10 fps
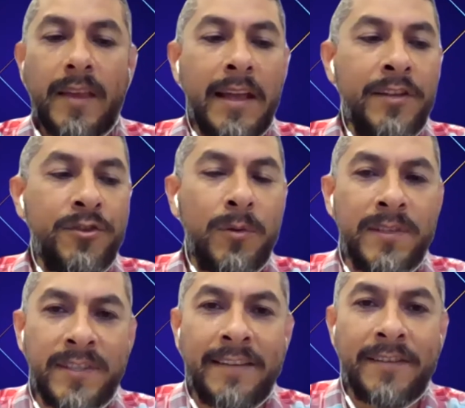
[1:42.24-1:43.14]
And so
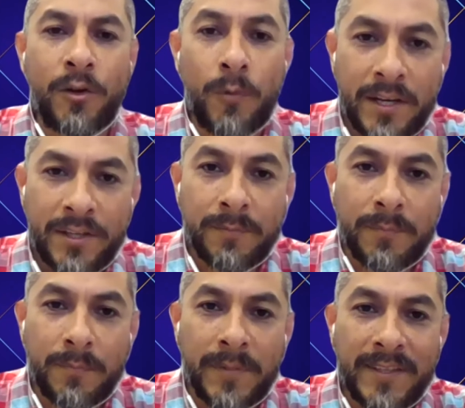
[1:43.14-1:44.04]
besides the
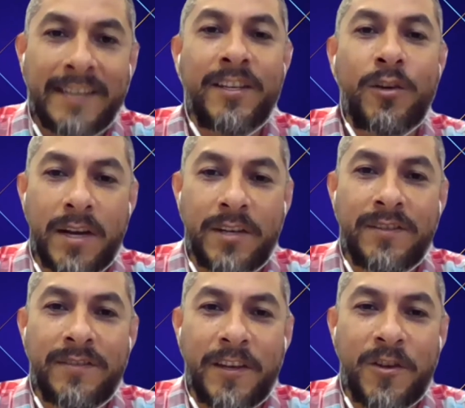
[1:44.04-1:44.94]

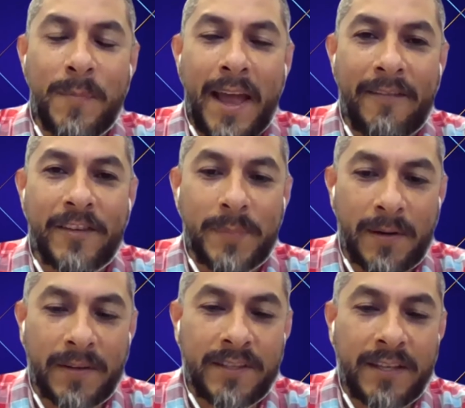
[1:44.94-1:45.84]
questions that you may have as
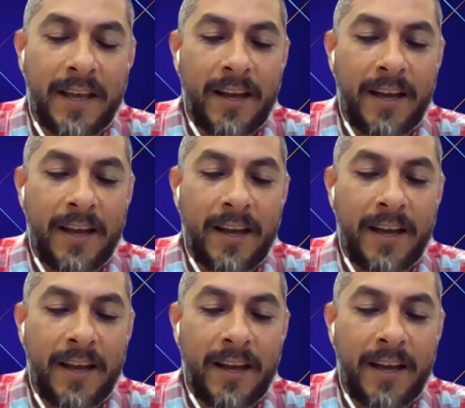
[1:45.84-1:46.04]
parents,